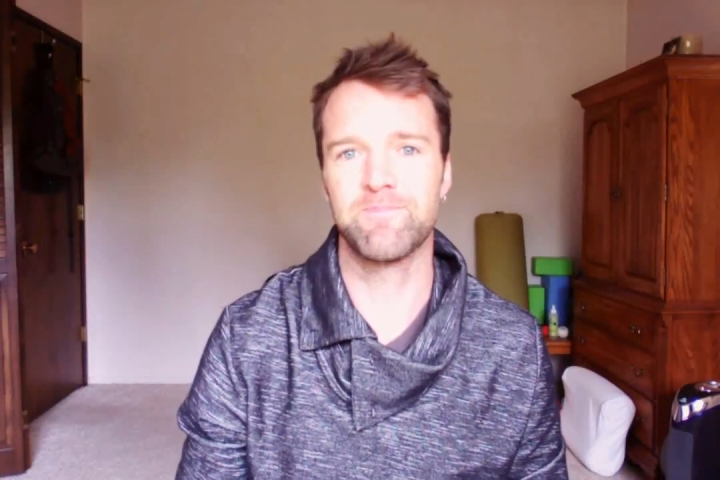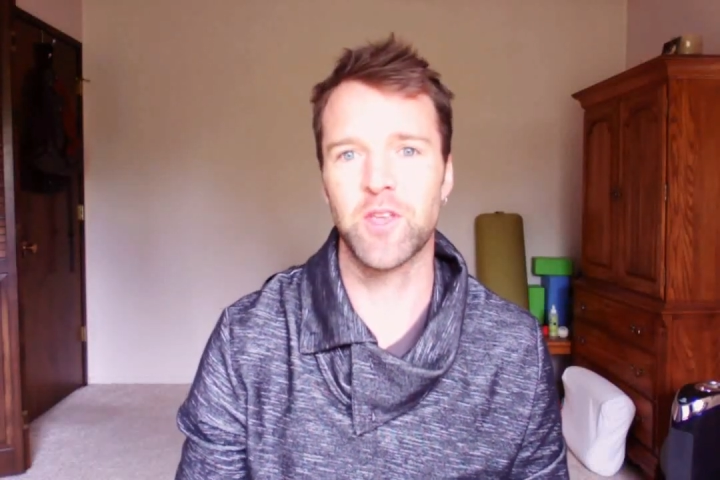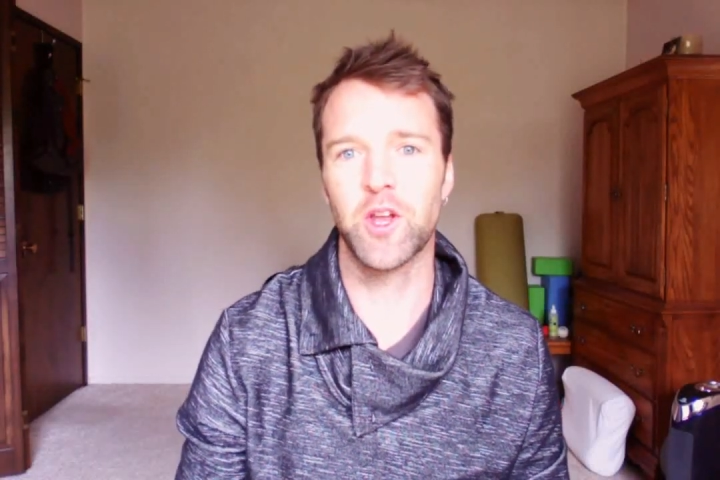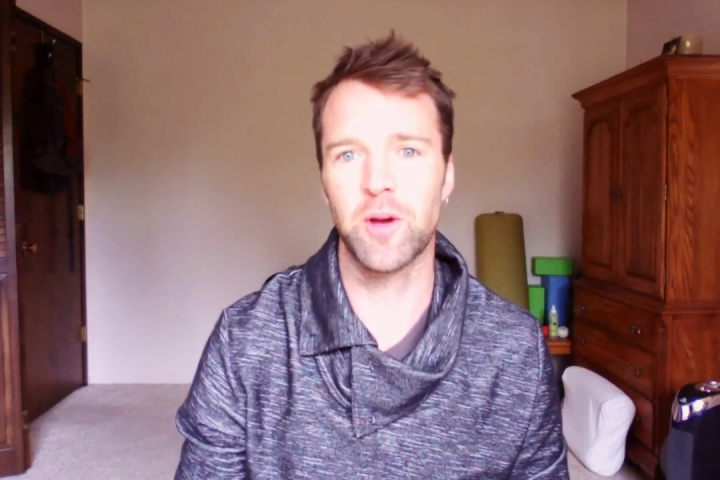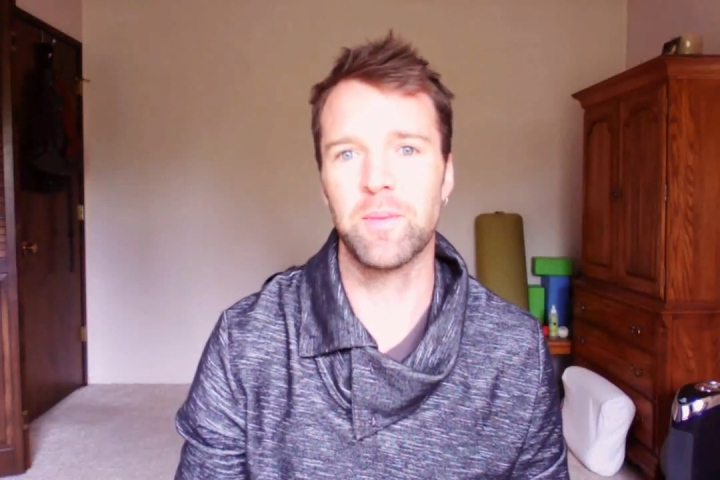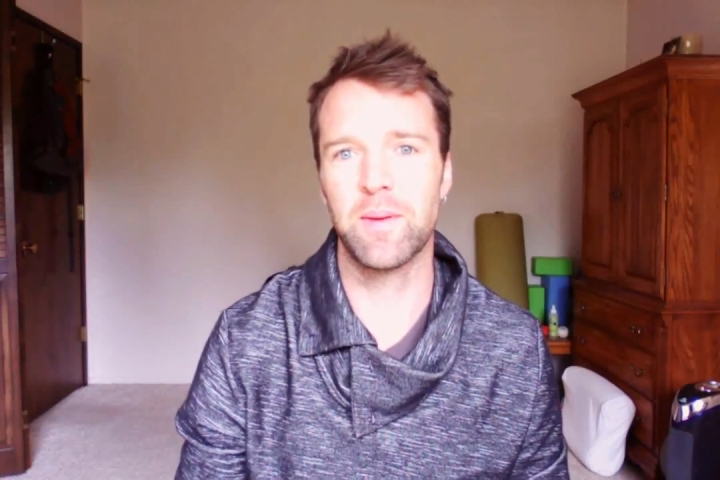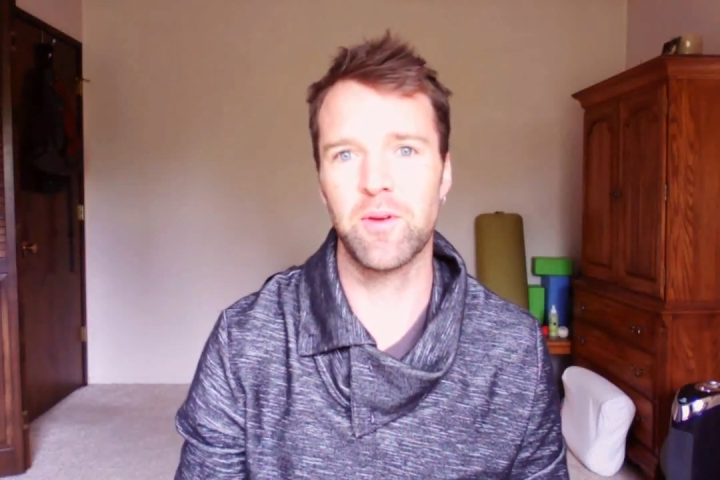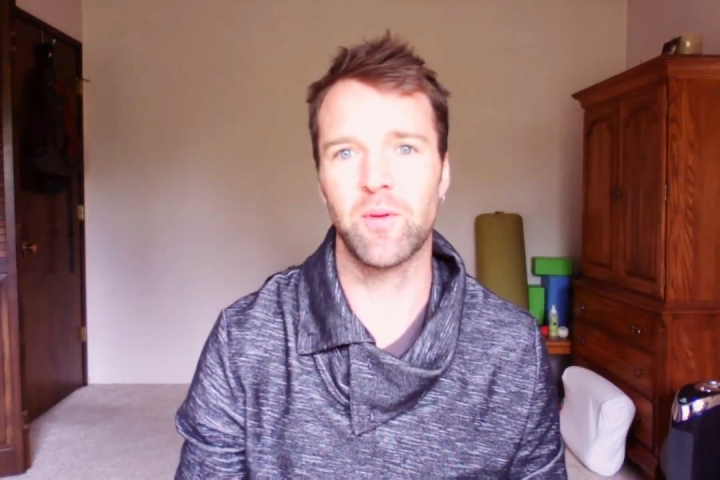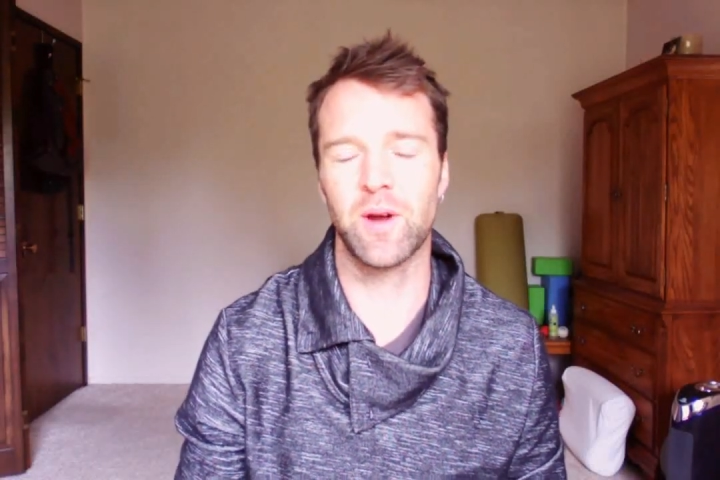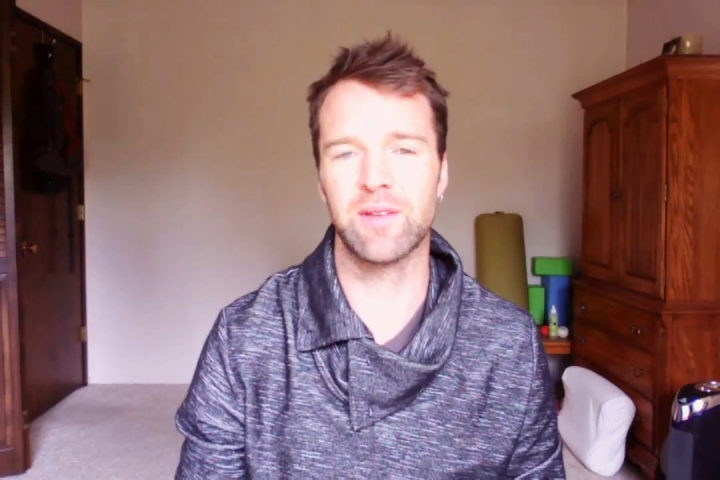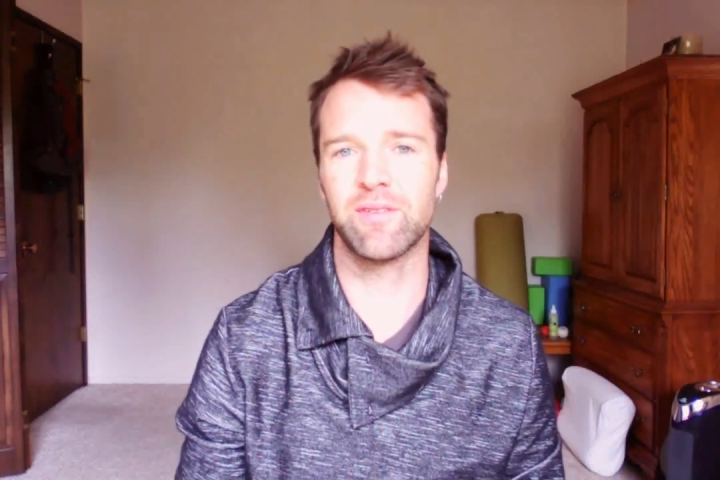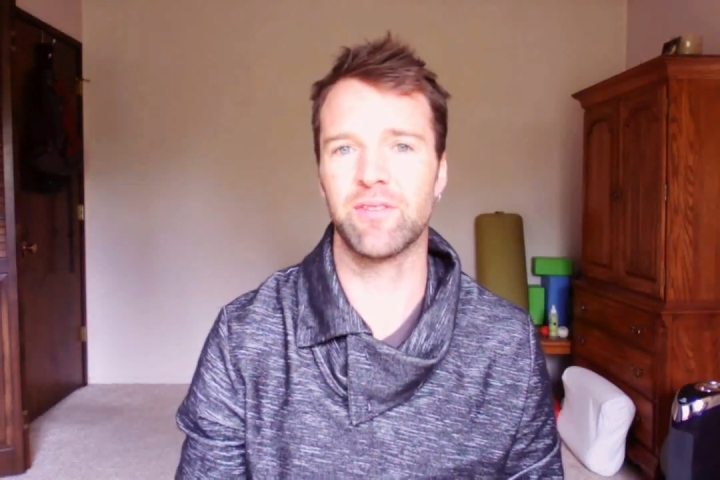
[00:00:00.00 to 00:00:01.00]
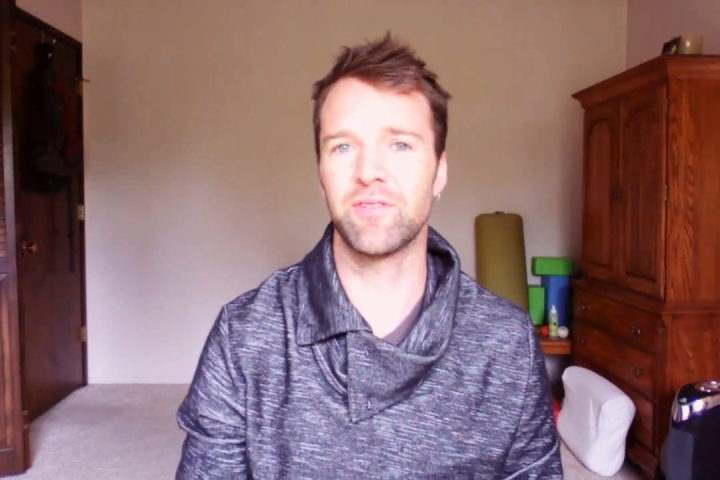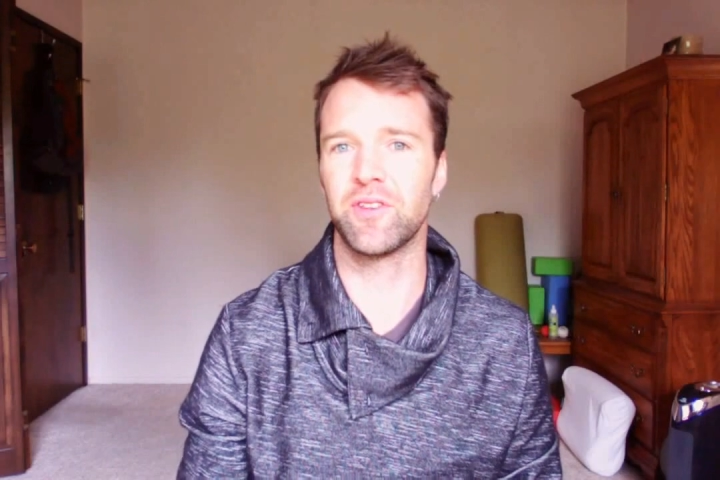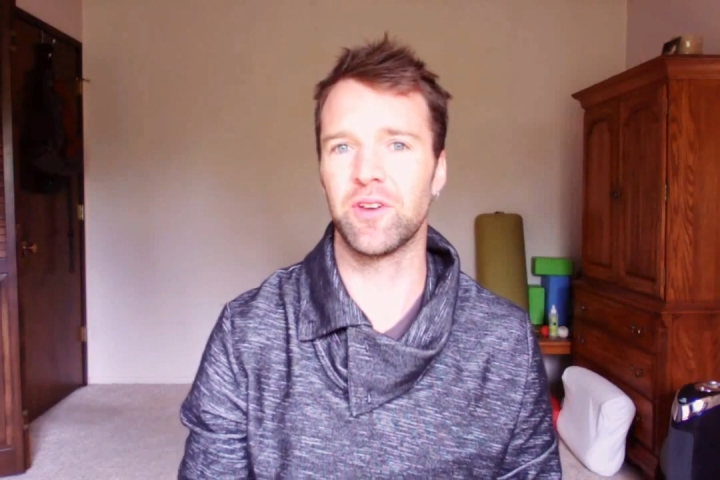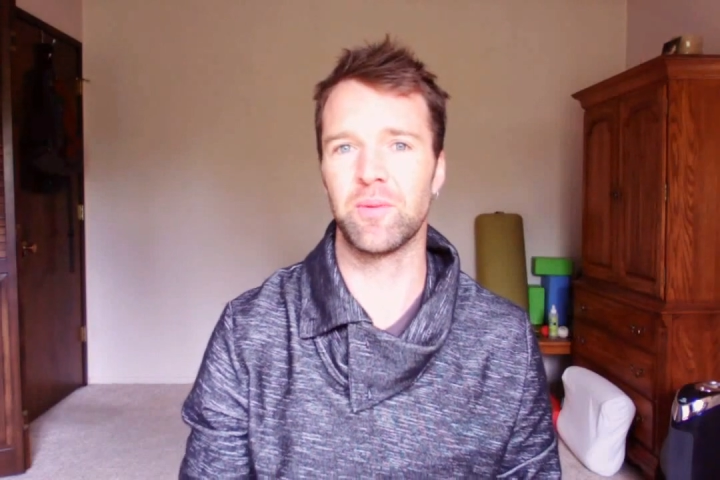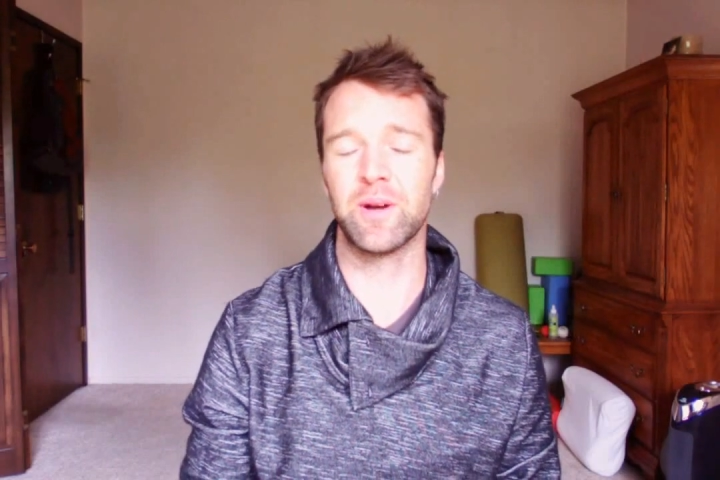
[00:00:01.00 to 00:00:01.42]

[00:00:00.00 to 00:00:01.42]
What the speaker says: Maybe one of a few,